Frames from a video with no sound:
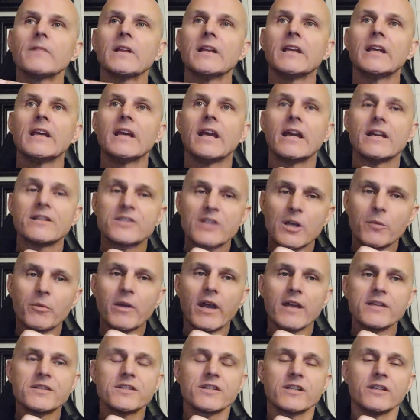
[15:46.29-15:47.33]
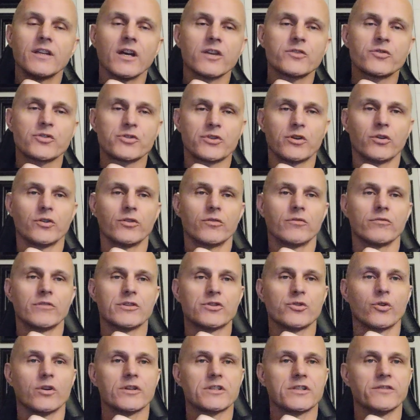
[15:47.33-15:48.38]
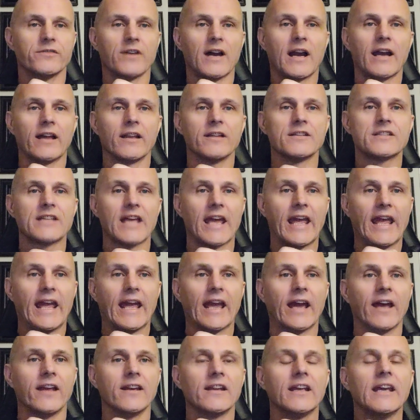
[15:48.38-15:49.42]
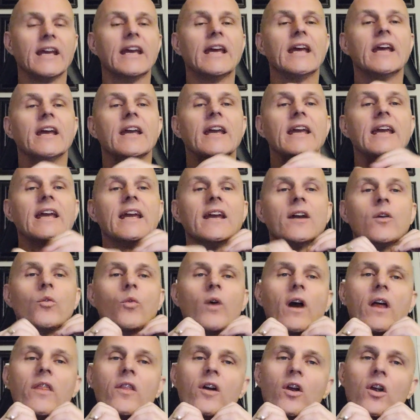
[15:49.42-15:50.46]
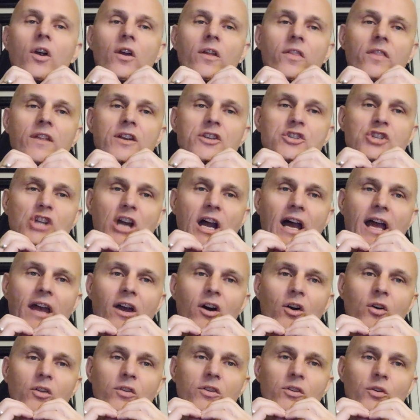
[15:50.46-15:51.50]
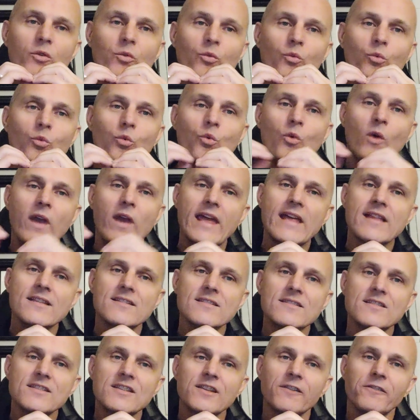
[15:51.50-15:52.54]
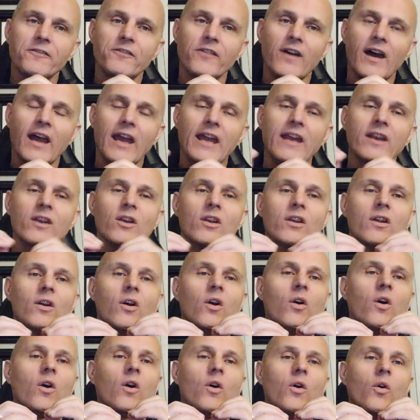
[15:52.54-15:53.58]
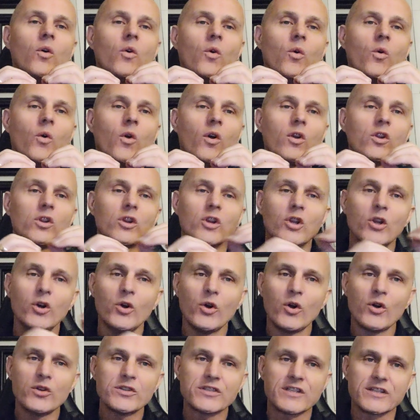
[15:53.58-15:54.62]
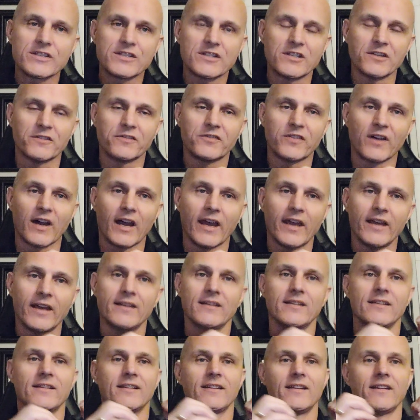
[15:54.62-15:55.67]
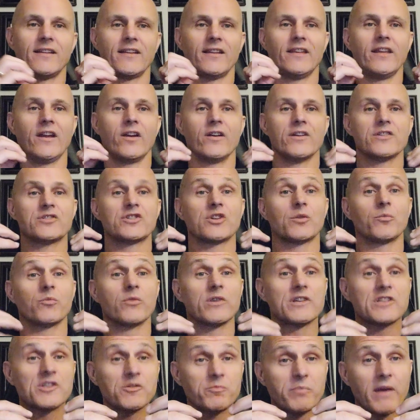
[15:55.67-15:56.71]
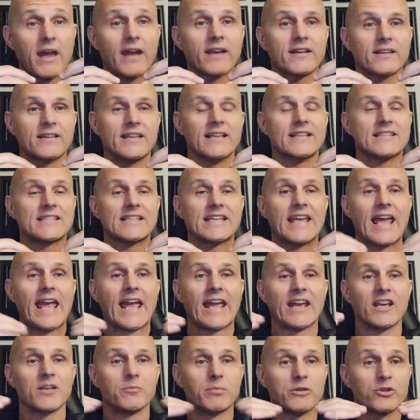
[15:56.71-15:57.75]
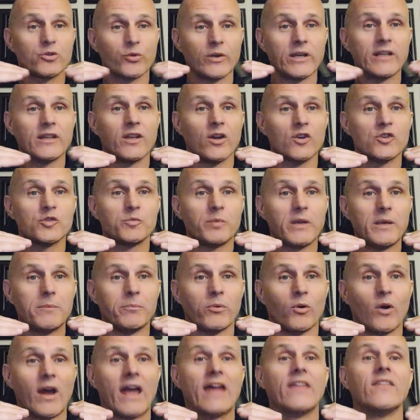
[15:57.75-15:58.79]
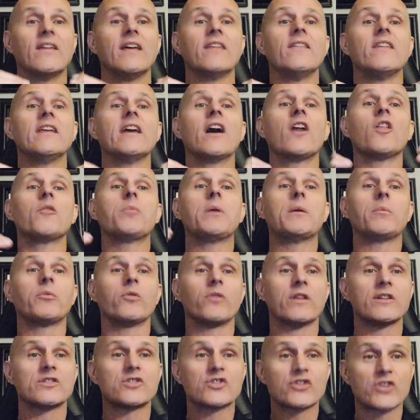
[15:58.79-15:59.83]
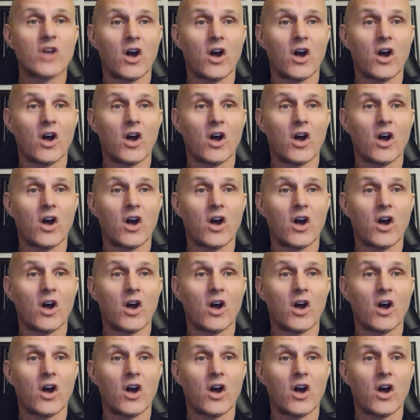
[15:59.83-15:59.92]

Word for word: In some cases, it does resort, resort to violence, and whether the child wins the fight or loses the fight, there is some respect that's gained between those people. And then the other people that saw